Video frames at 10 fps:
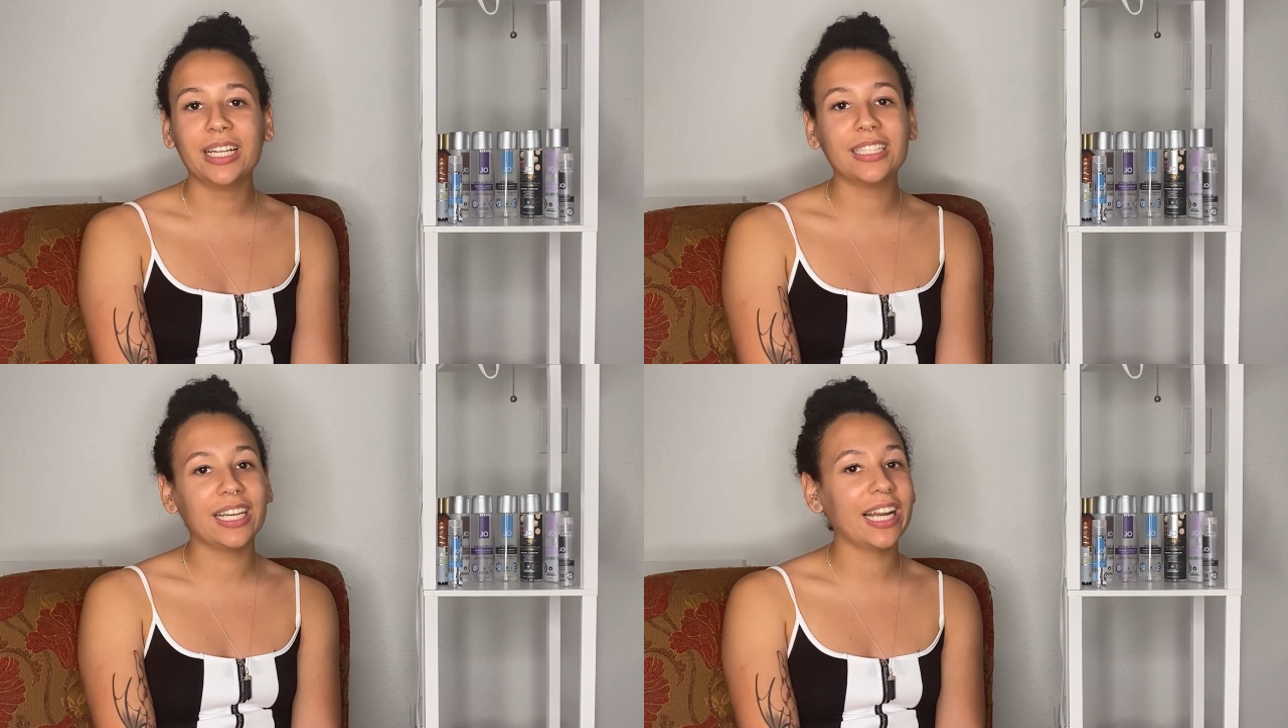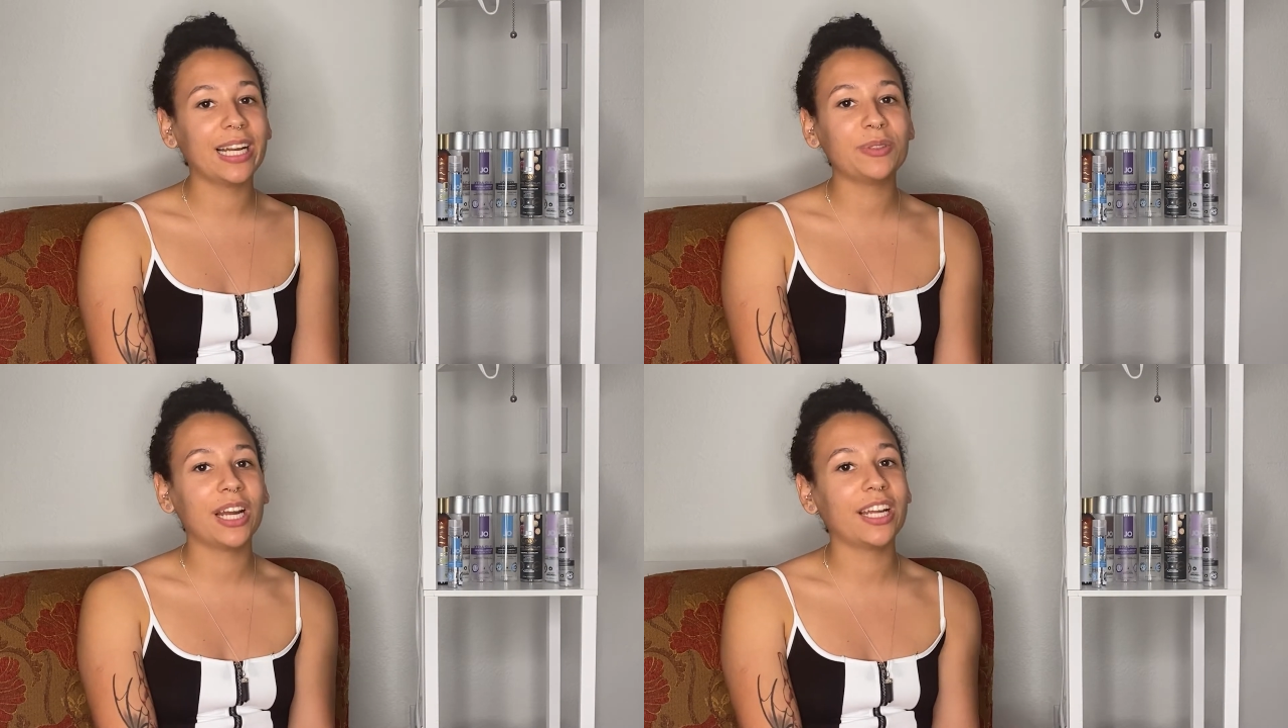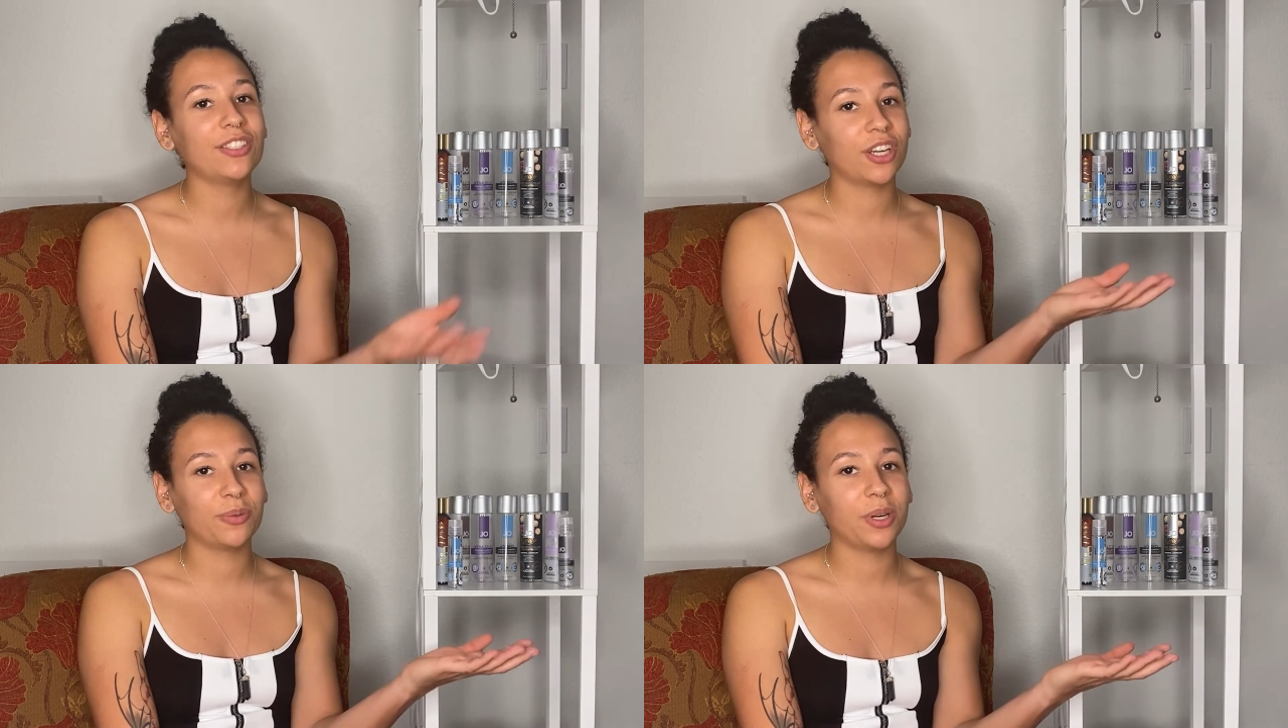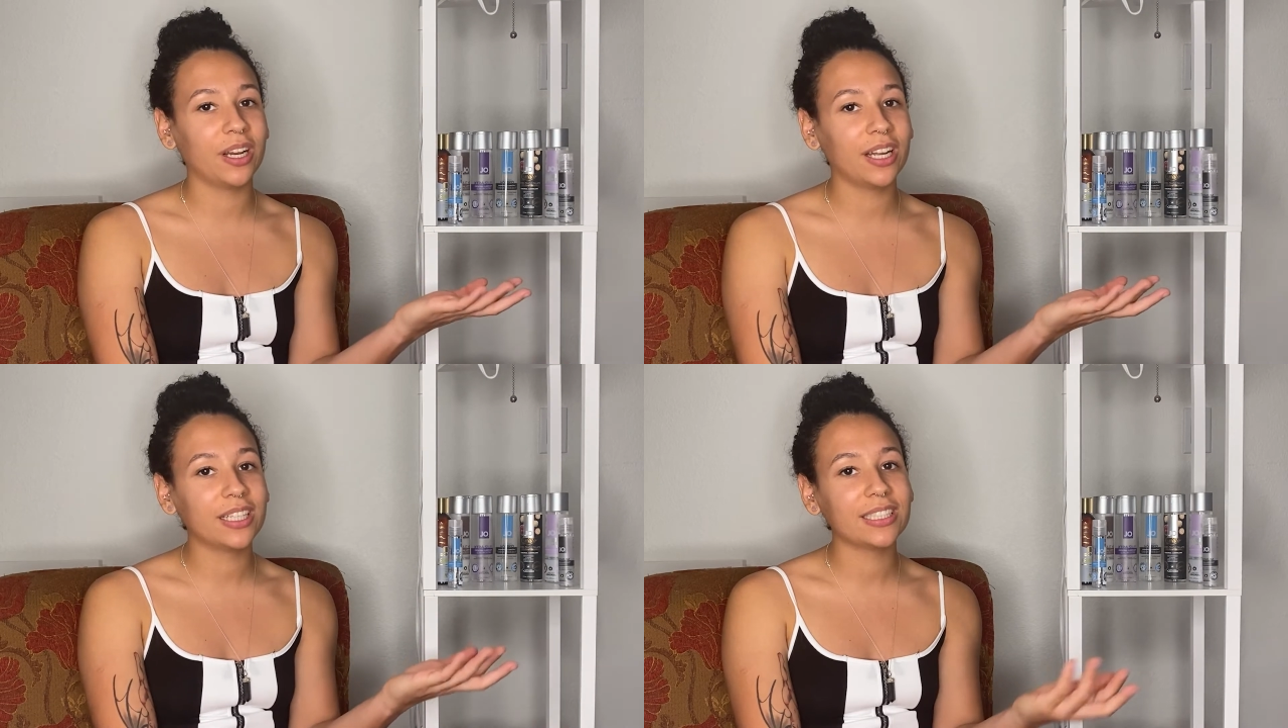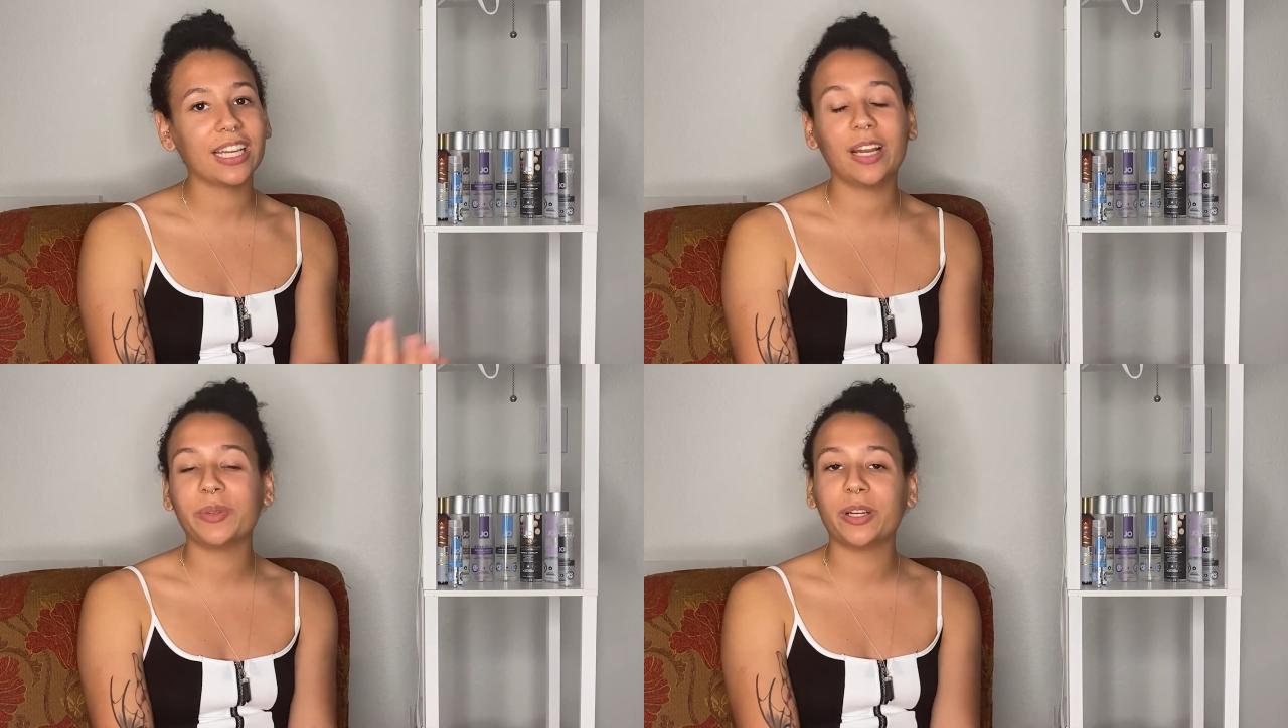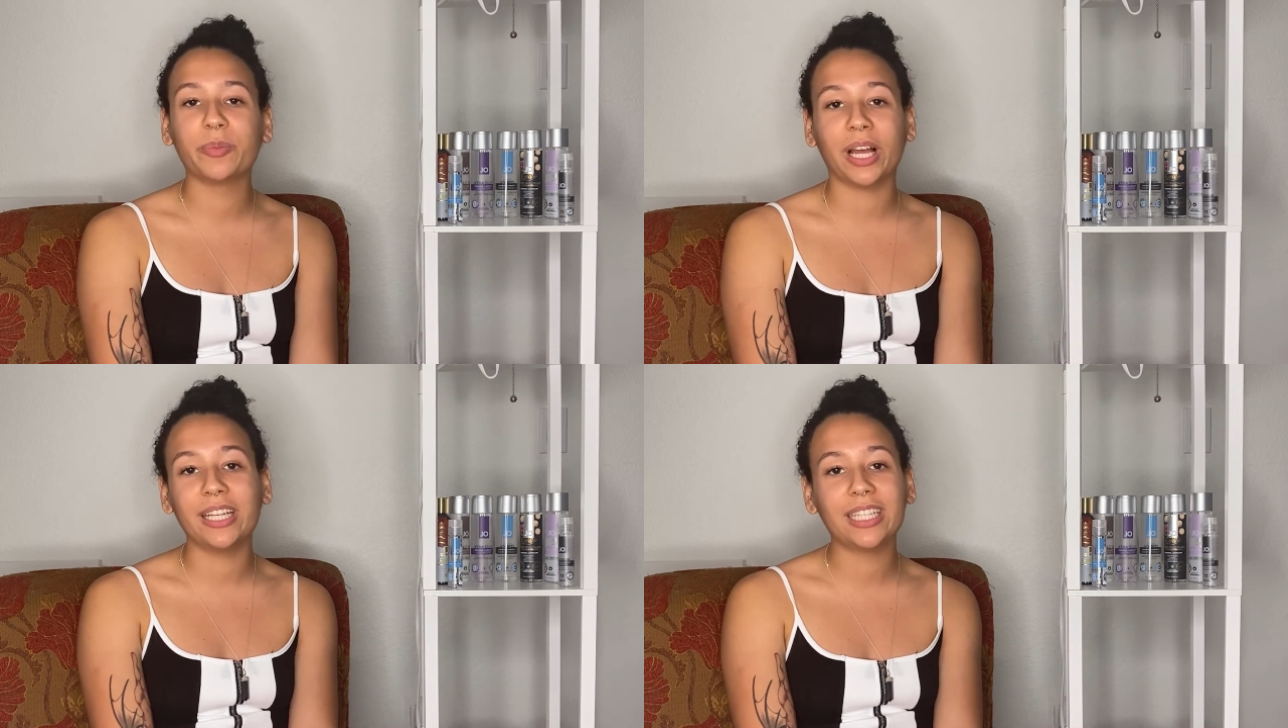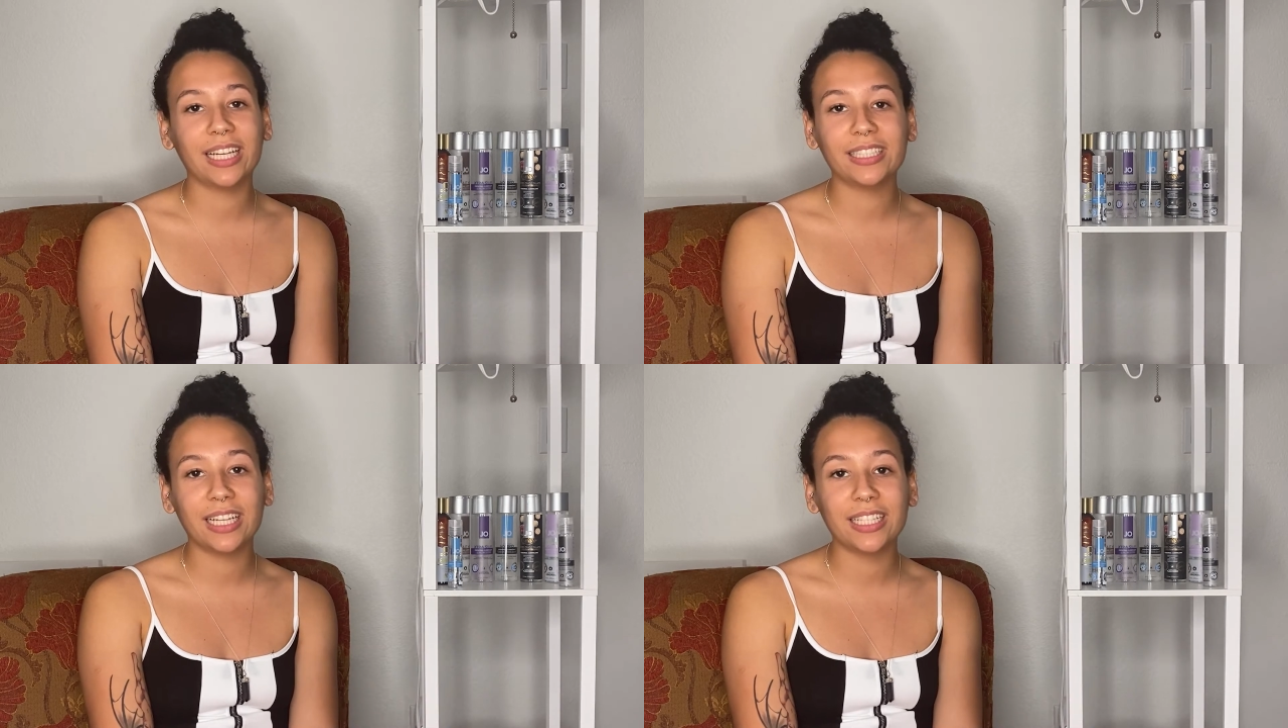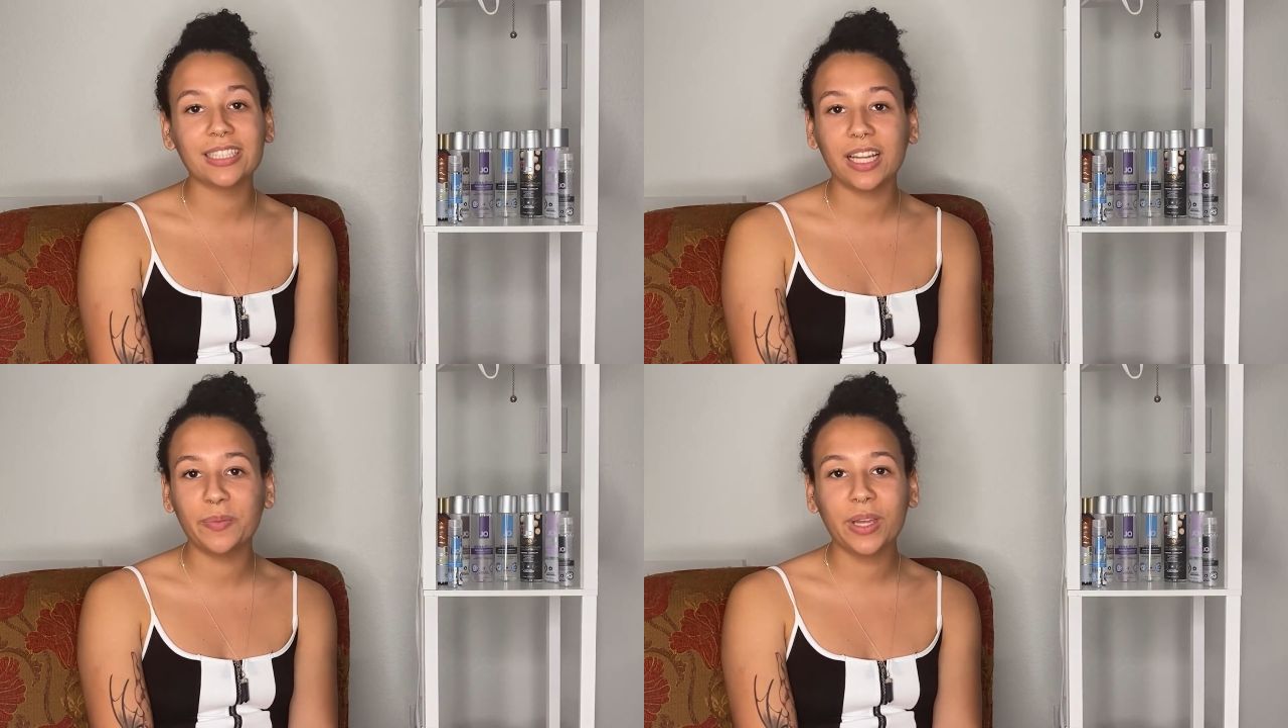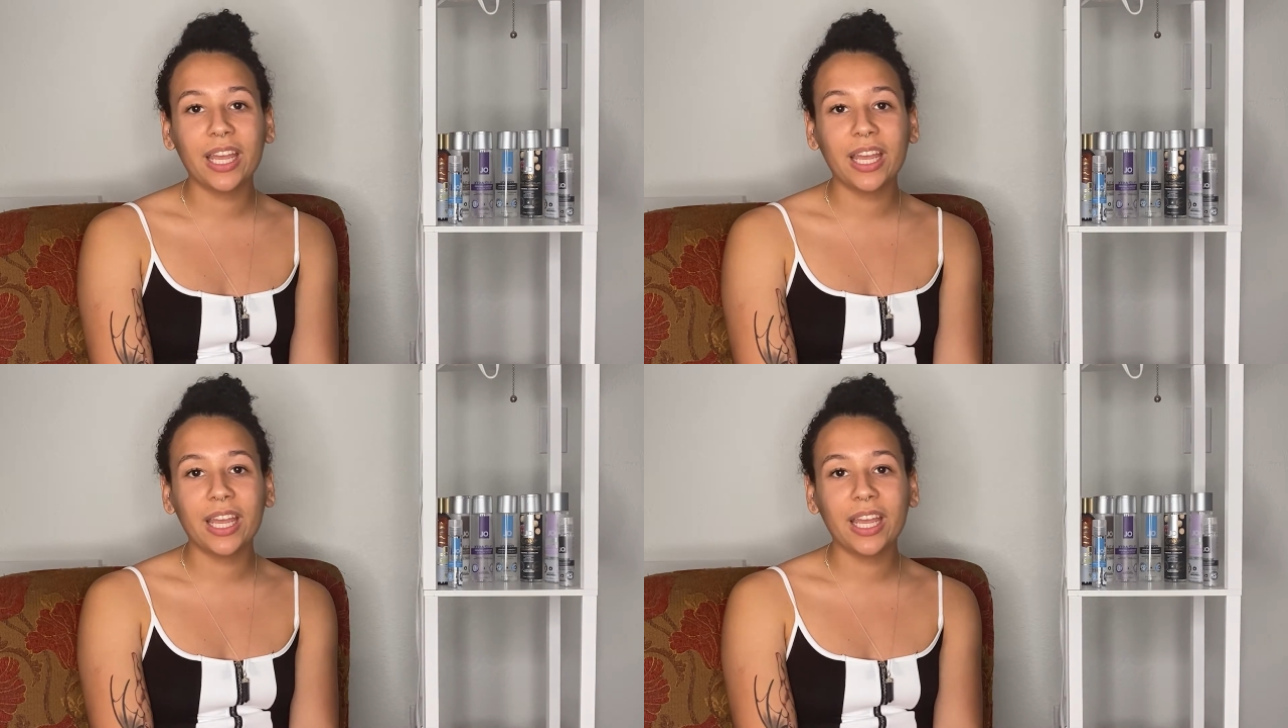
Today I'm trying JO products and I'm going to blind taste test them